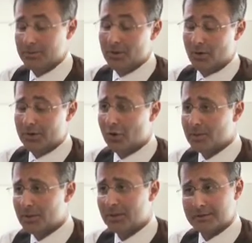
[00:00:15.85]
a
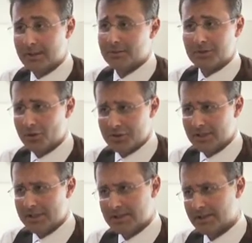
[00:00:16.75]
normal
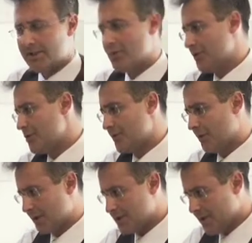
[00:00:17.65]
dermatology laser that you would use
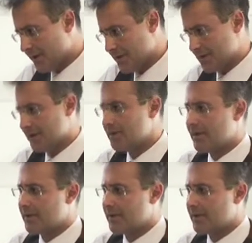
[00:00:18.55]
for resurfacing.